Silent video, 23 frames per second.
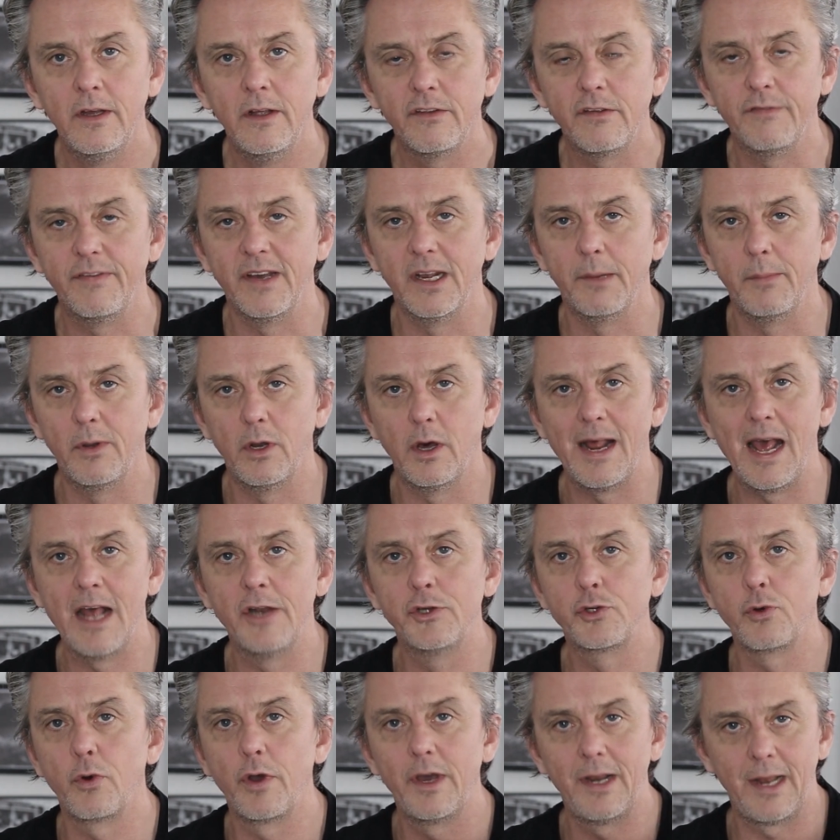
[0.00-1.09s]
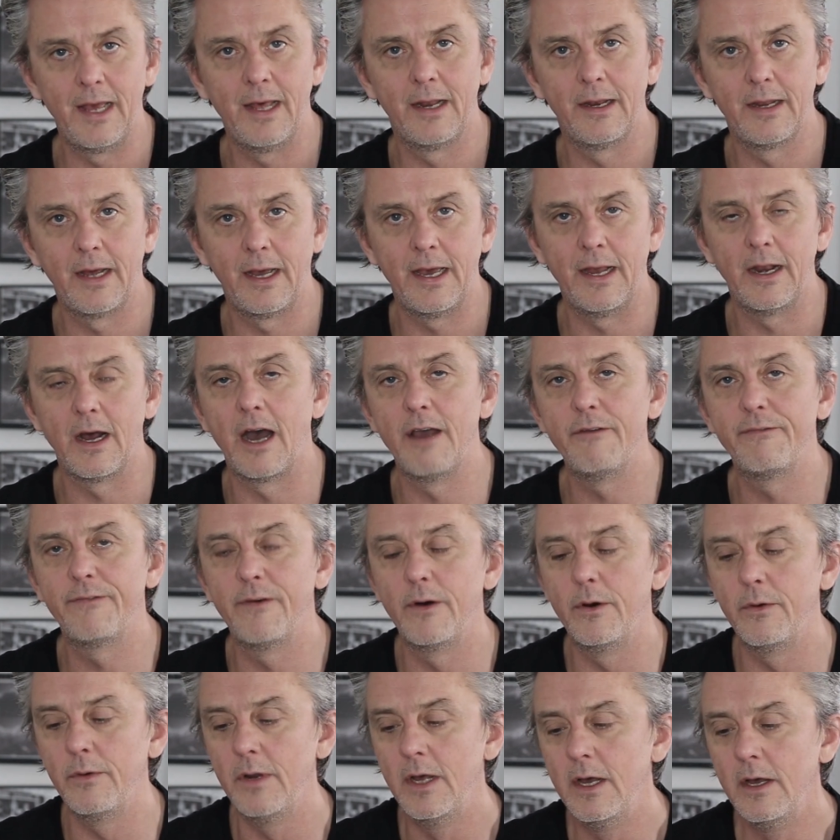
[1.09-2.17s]
It's available on Android and
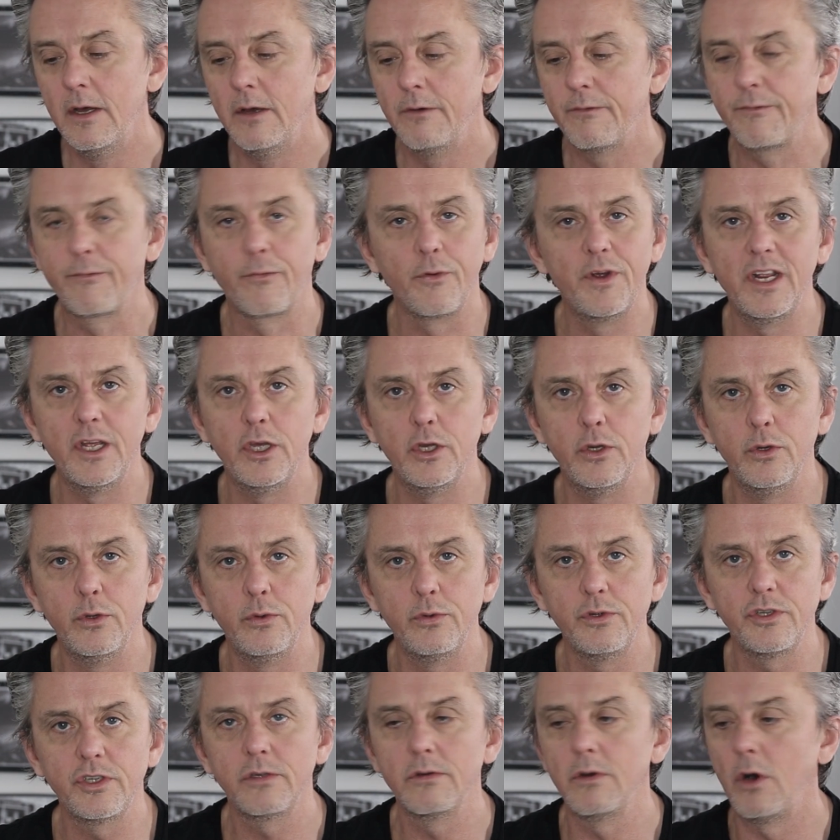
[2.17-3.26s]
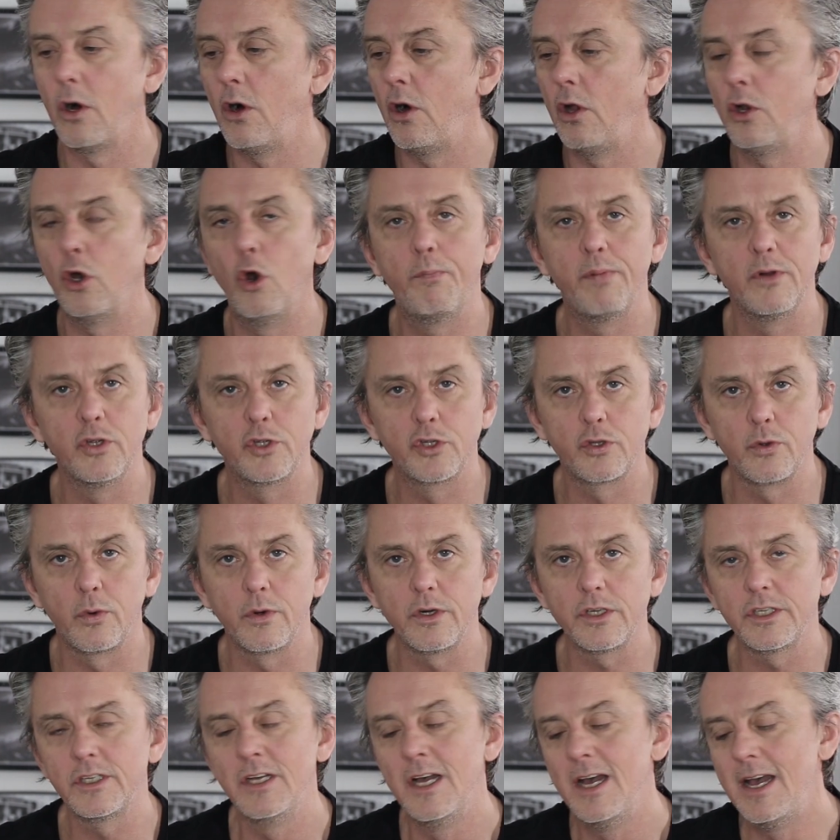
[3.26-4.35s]
iPhone, free to use, all open
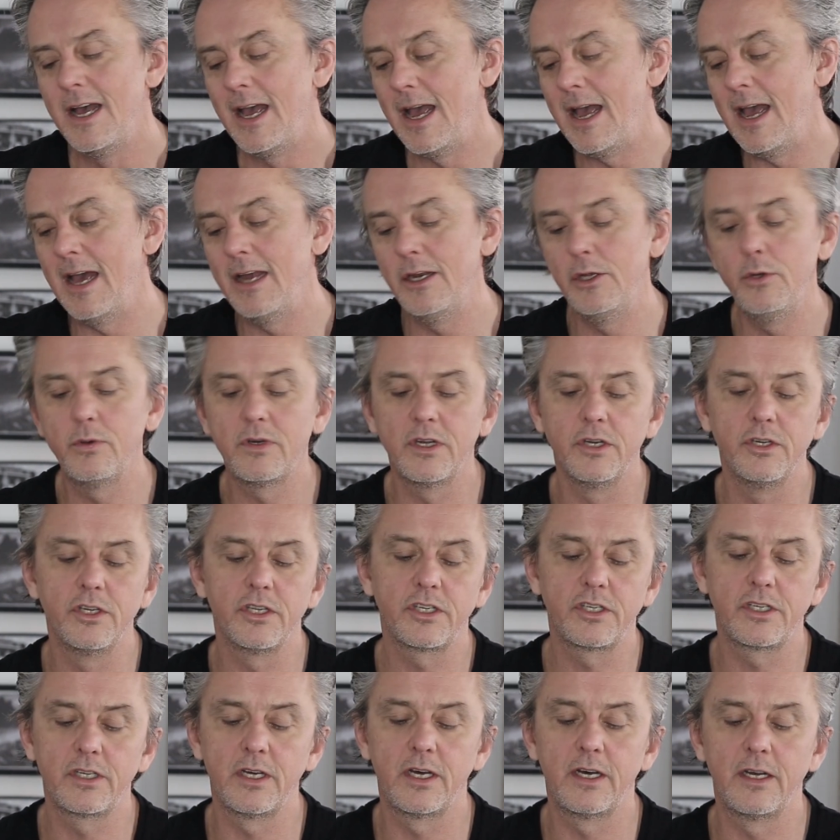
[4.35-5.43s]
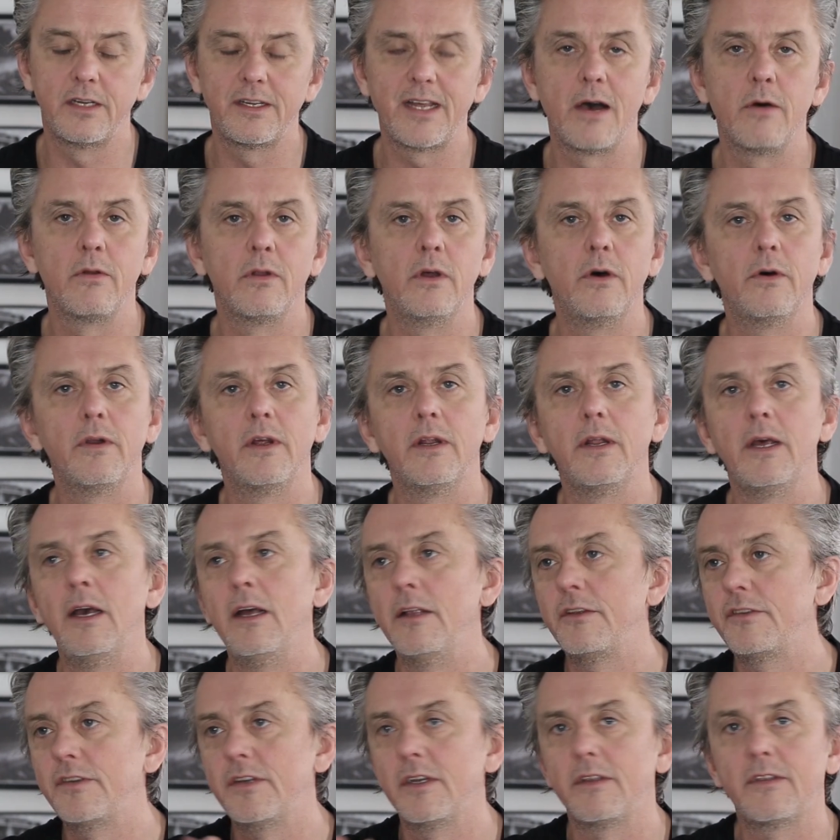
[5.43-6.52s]
source, and you can just download it
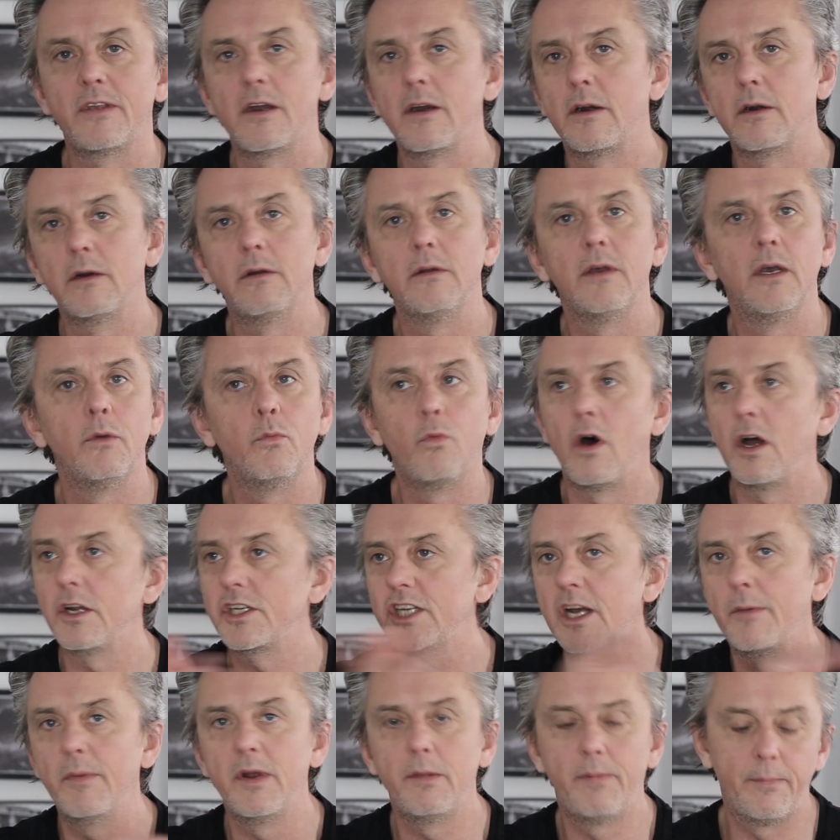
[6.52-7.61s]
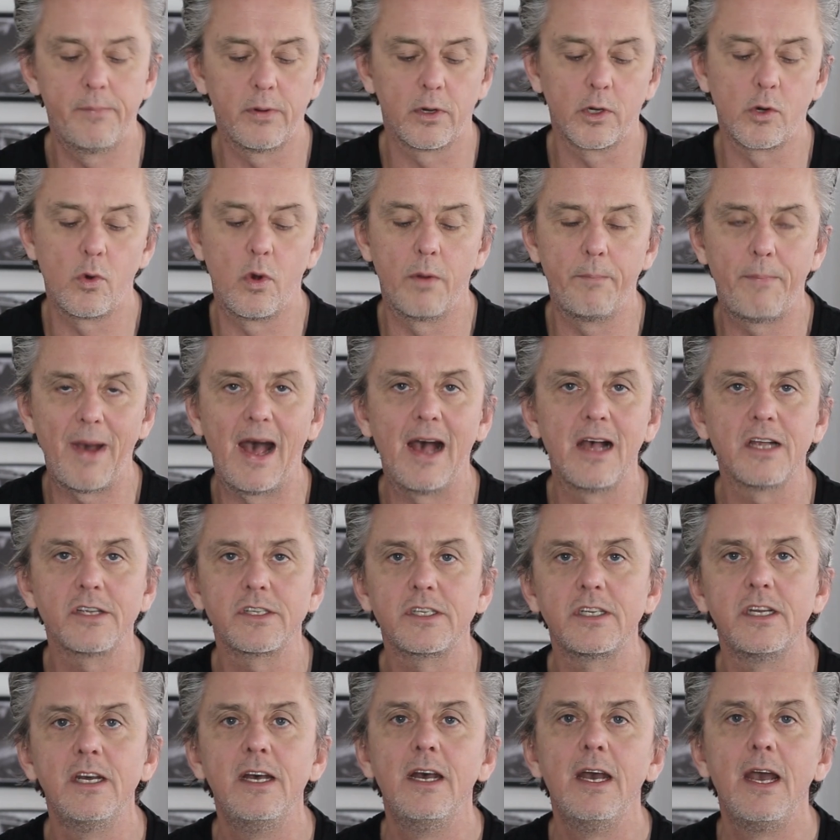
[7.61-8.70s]
and sit there and watch how many people are going
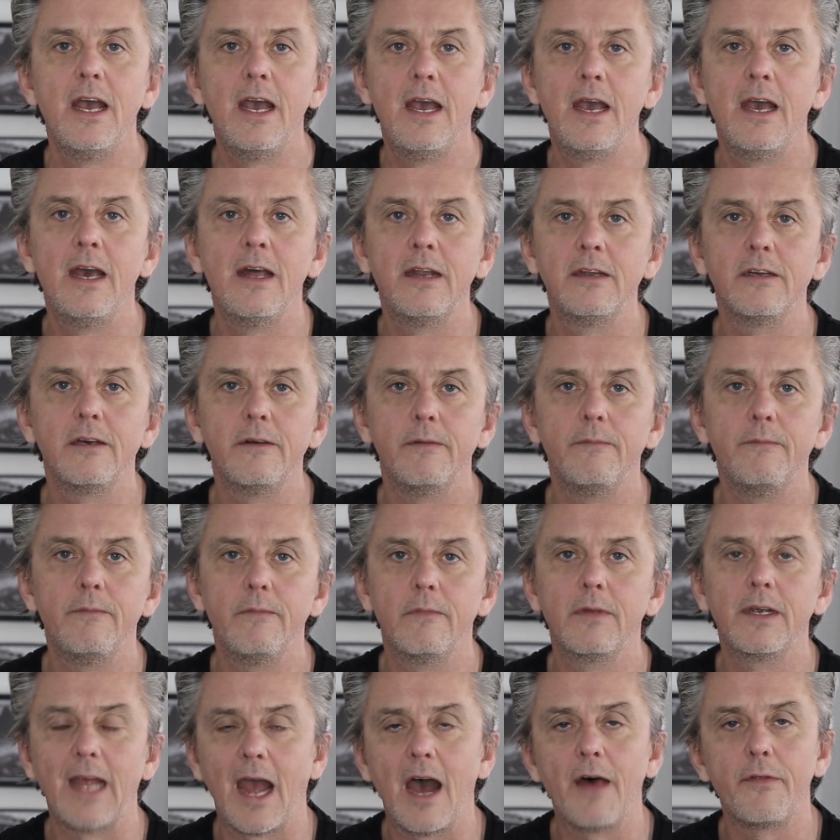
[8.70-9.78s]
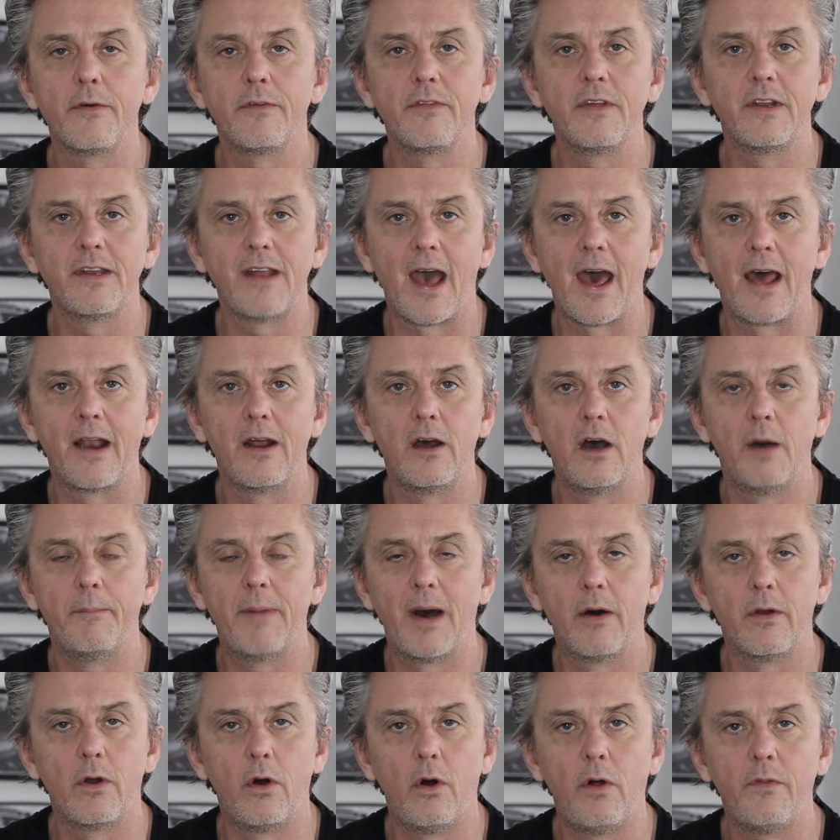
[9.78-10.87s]
past and gather the data
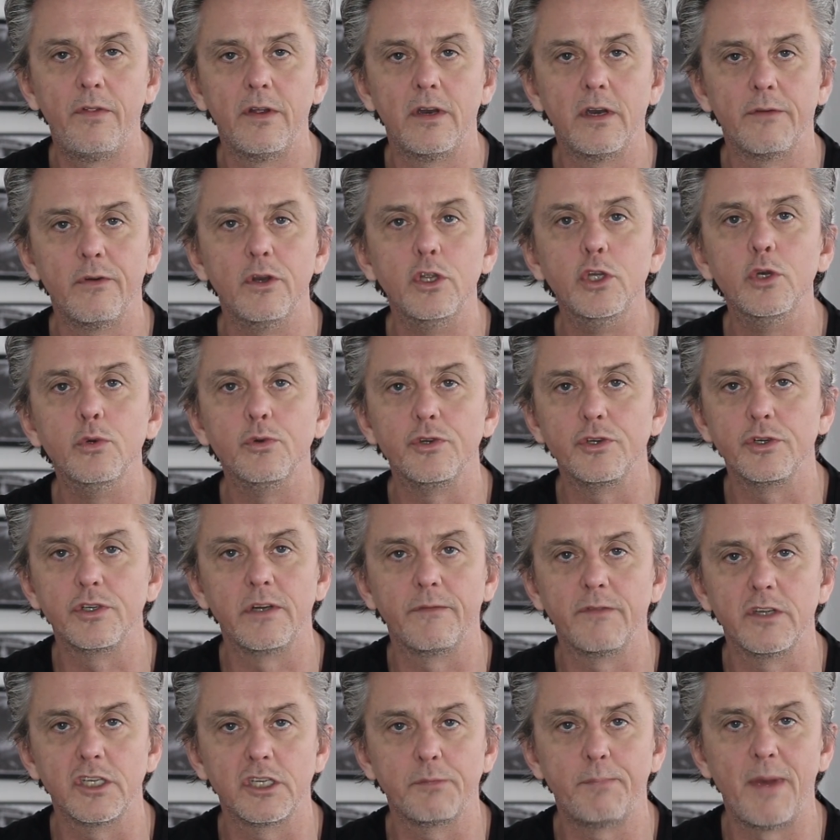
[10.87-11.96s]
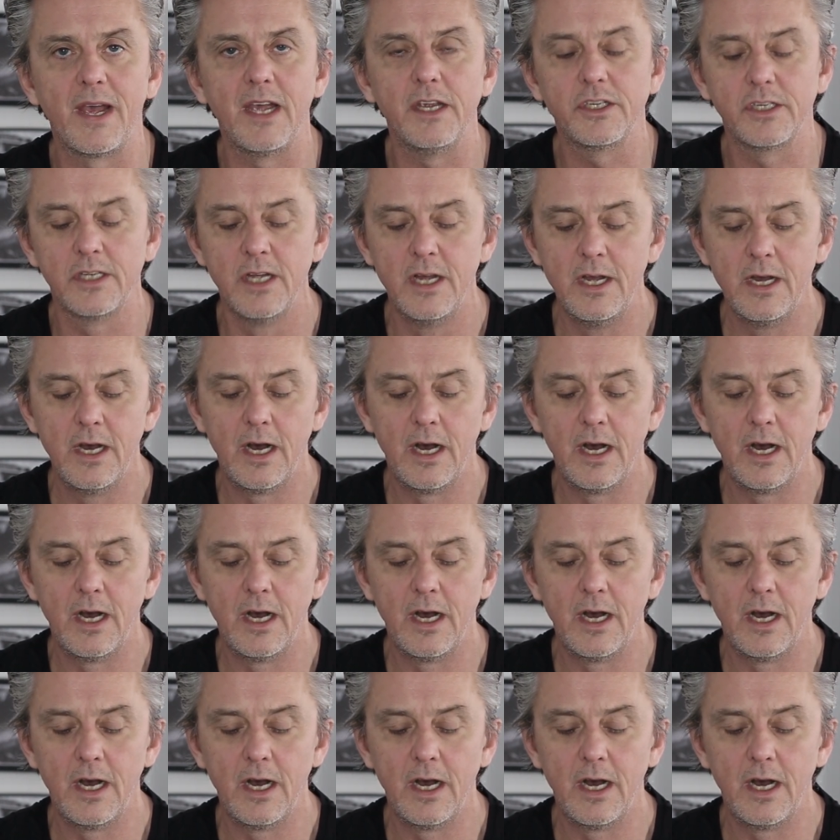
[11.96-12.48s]
about all the different users of the space.